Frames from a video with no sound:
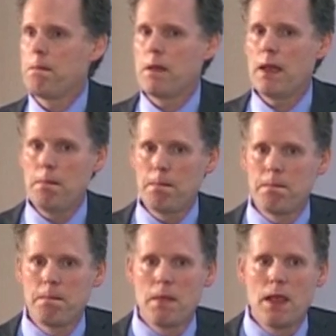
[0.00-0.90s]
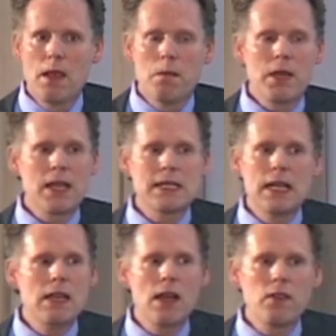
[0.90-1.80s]
okay? Because
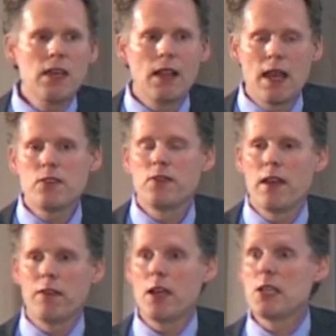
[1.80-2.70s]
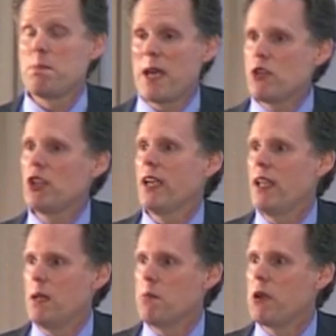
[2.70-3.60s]
nothing lasts forever, especially
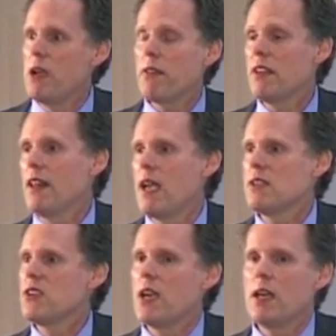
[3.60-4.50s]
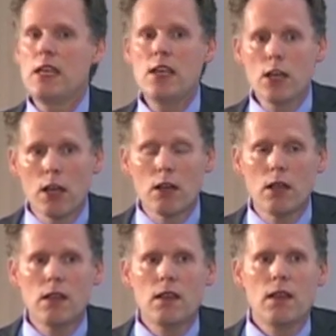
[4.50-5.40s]
anymore. Nothing lasts a year
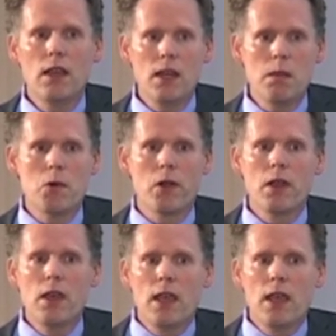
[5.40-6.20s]
anymore.